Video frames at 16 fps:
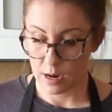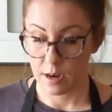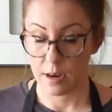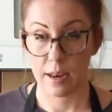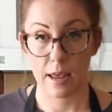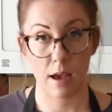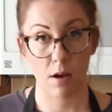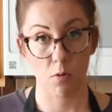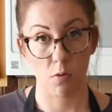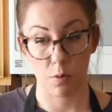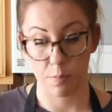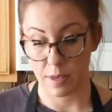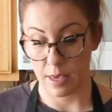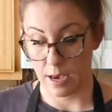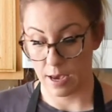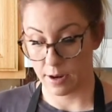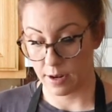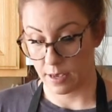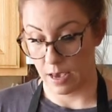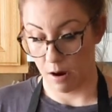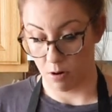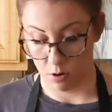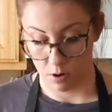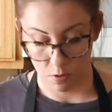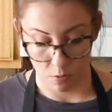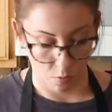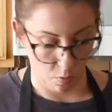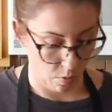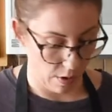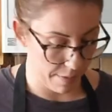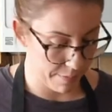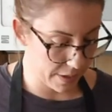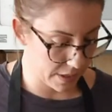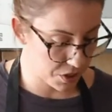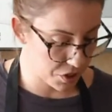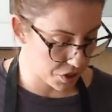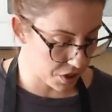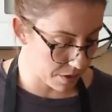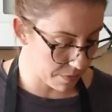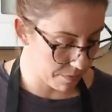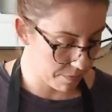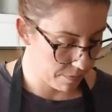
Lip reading: Now we'll be adding our wet mixture.